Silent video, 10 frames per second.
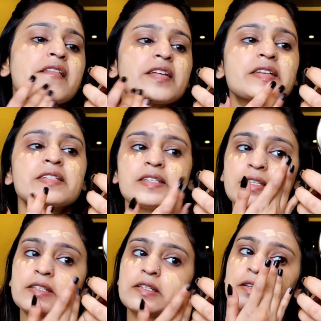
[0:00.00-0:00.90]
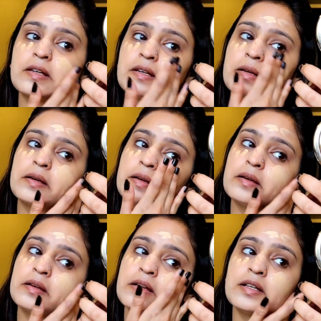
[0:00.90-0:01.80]
just
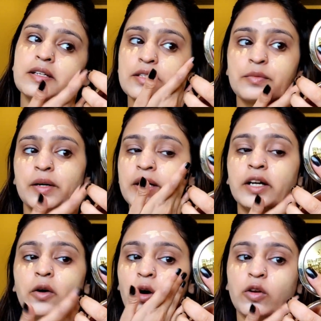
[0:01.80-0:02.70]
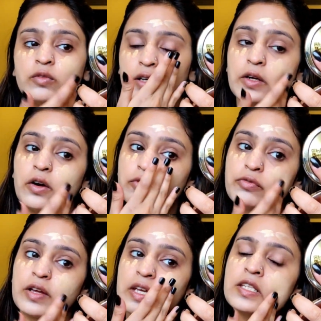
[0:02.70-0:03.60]
spread it all over your
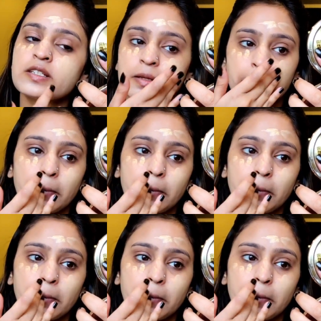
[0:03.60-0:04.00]
face